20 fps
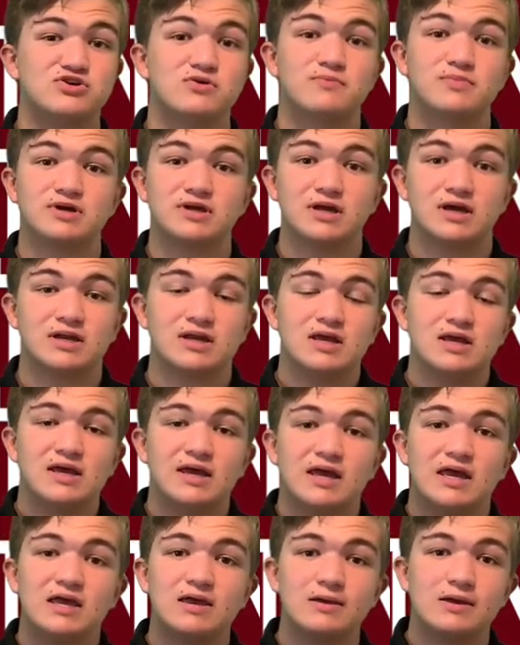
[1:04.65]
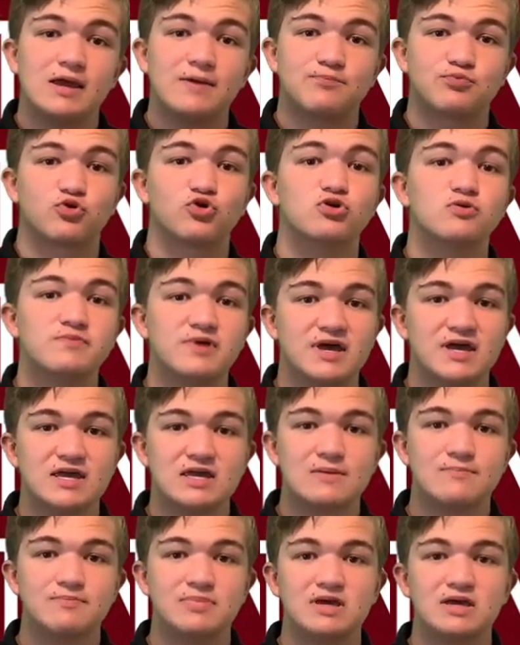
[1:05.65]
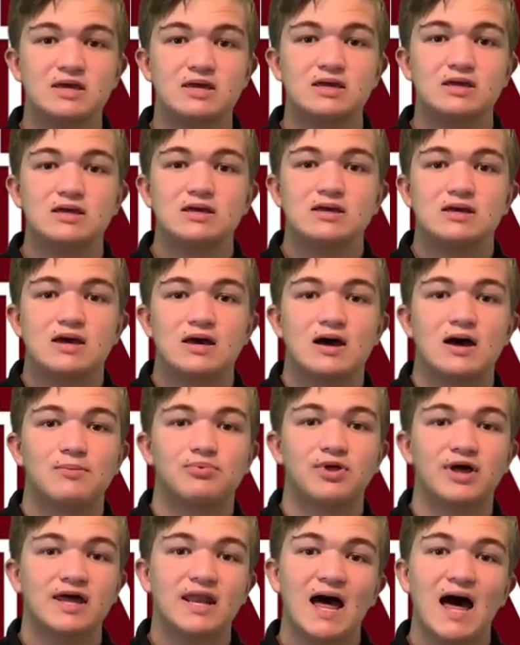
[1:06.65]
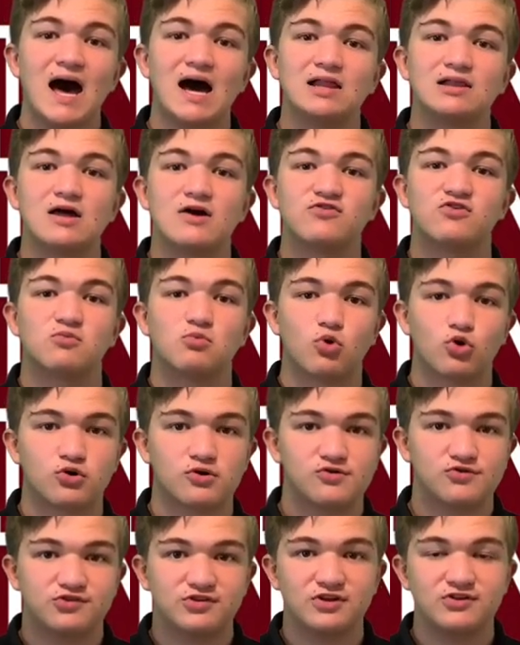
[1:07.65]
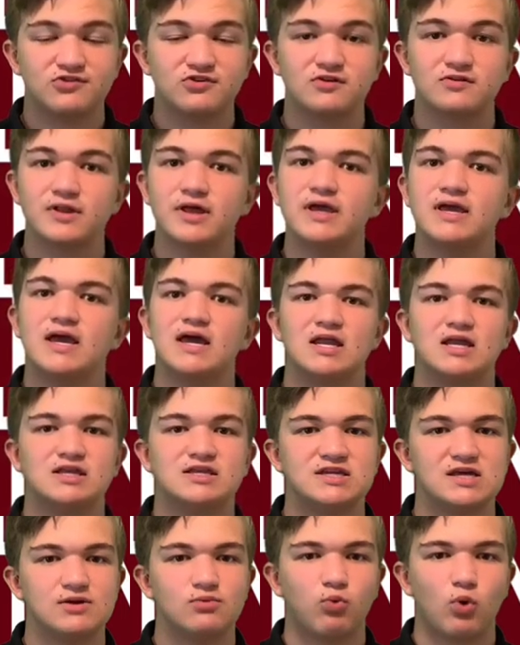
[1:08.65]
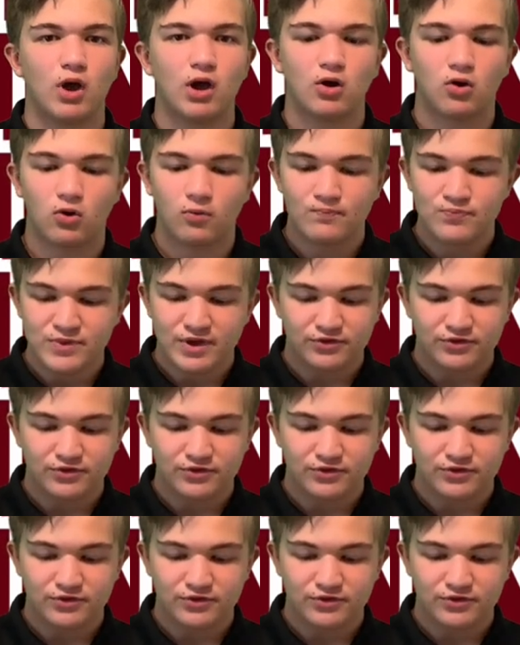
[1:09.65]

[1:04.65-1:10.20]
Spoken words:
But again, he proved that he could play at a high level more consistently, and he did well.